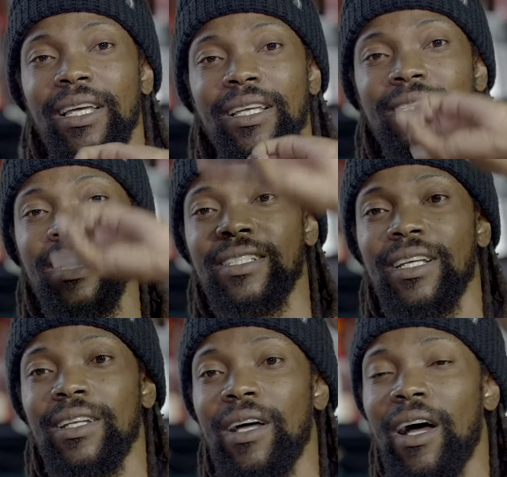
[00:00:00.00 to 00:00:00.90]
is
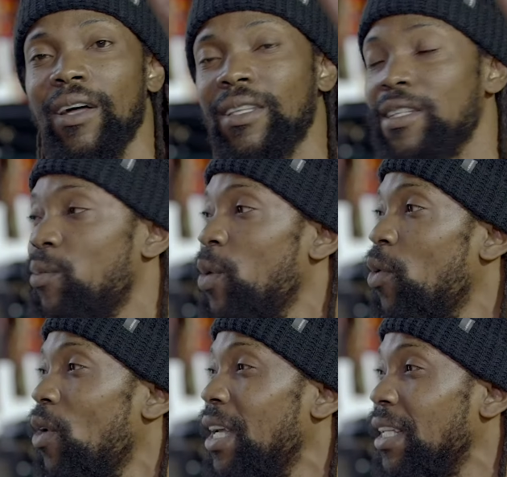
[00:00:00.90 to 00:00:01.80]
there's
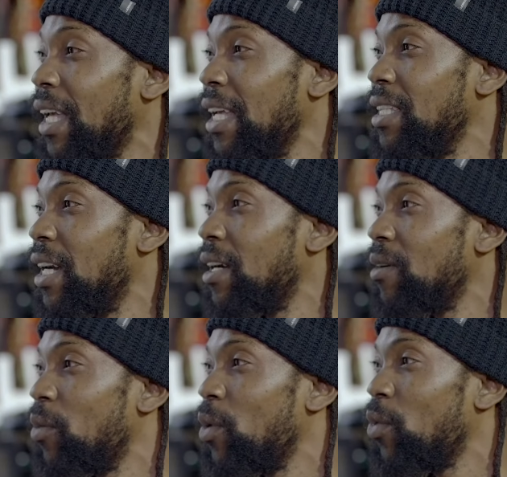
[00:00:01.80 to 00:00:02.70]
people in Kenya,
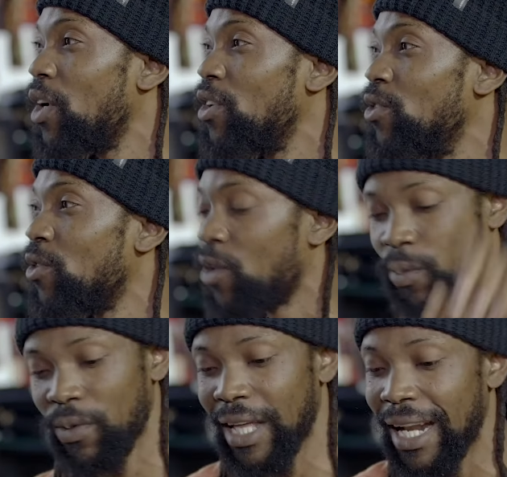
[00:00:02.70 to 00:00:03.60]
people in Europe
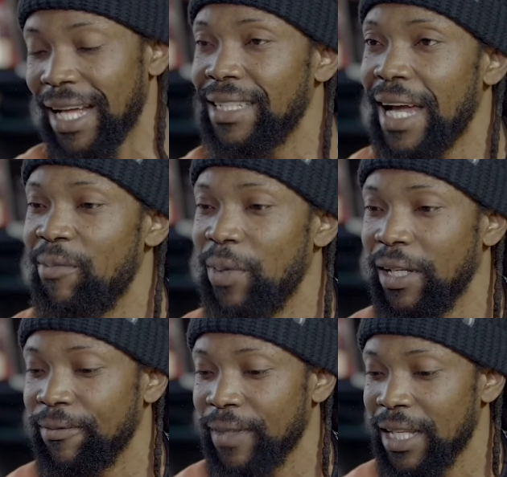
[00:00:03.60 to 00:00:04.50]
that are
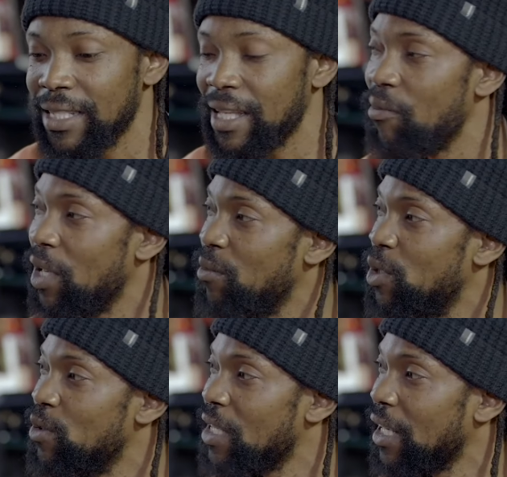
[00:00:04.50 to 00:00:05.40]
typing Zambian
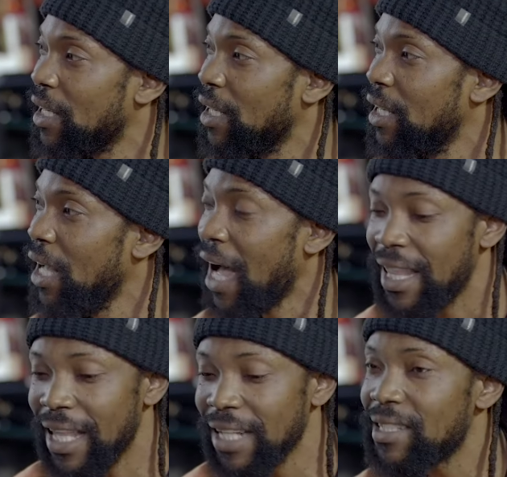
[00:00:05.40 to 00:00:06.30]
music.
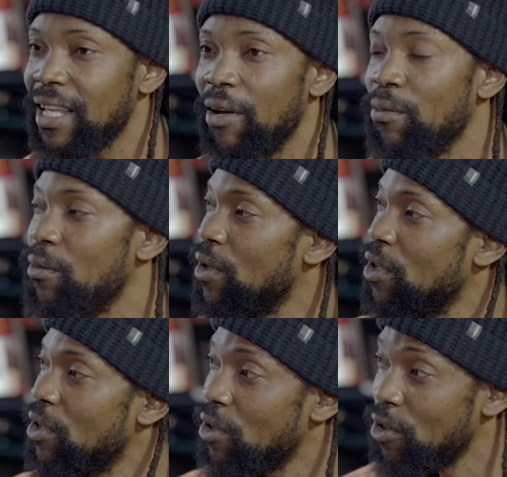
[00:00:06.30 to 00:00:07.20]
And that same
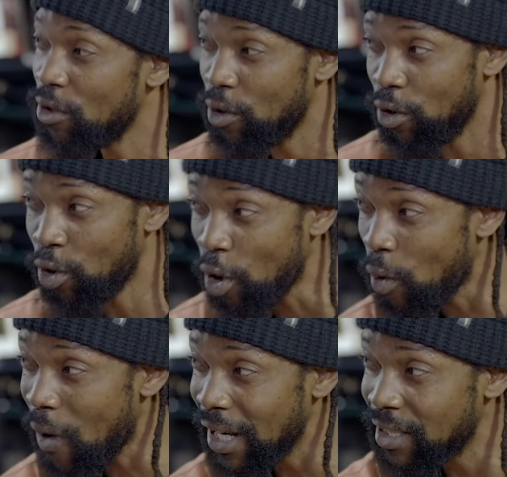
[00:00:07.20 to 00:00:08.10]
low
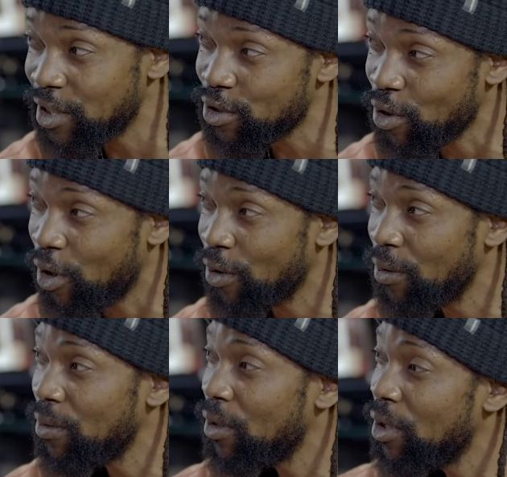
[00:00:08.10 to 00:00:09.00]
quality
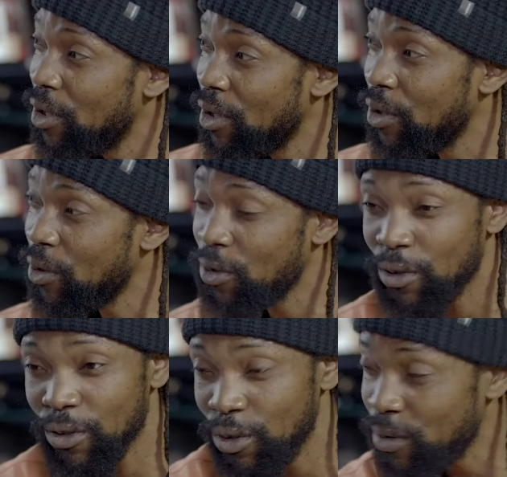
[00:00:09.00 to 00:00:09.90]
song,
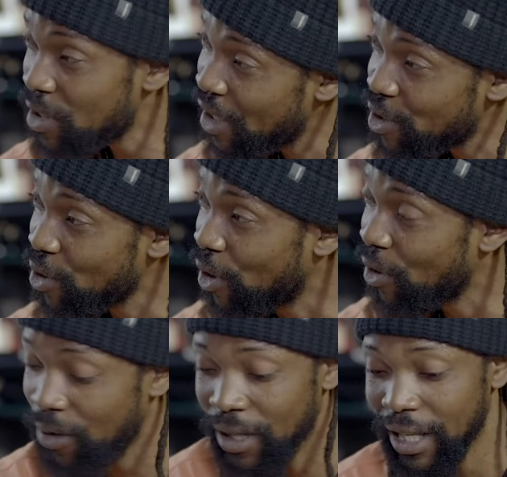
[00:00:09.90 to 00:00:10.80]
useless
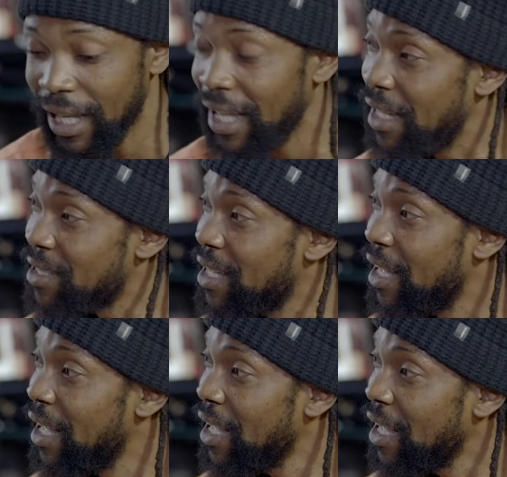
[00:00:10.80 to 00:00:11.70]
song, is
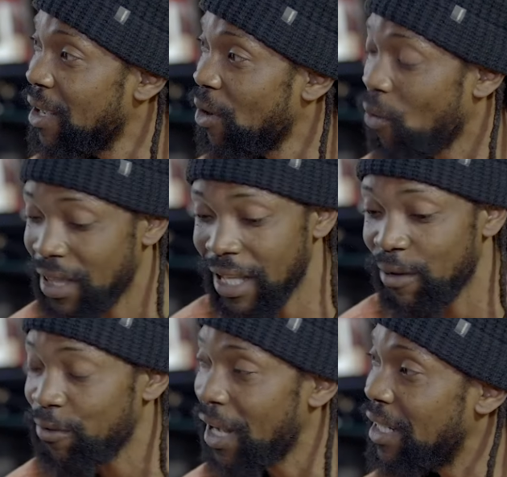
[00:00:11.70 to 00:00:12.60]
there what they
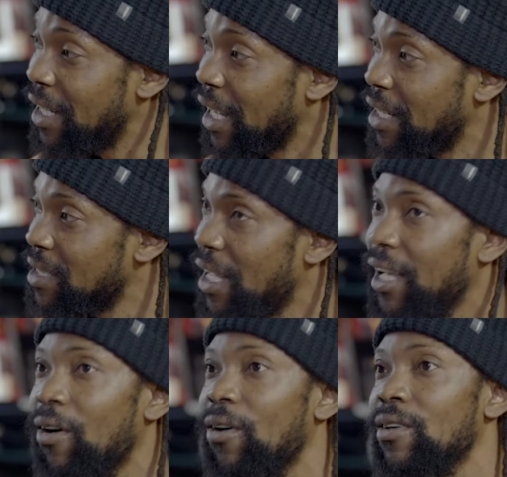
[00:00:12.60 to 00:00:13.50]
are finding and
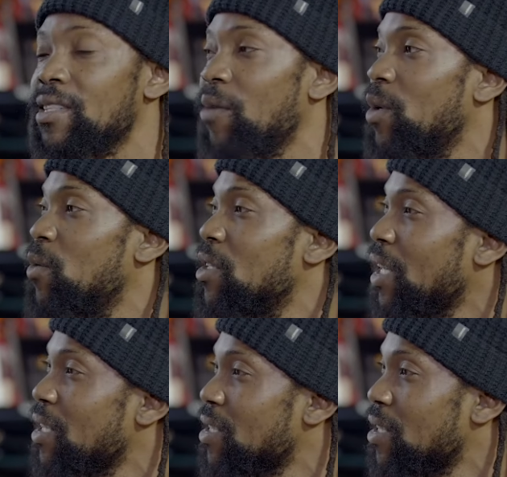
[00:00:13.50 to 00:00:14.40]
saying, oh, Zambian
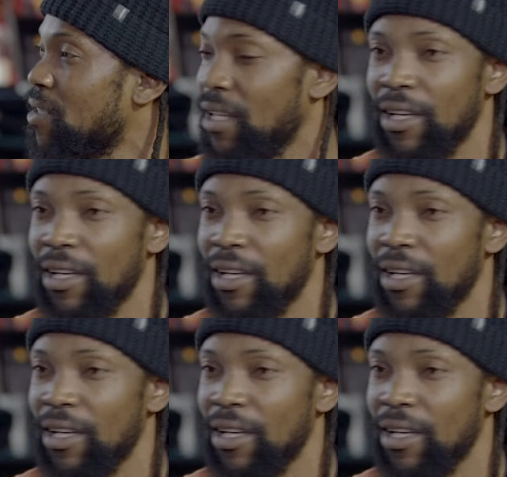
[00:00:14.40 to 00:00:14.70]
music is this.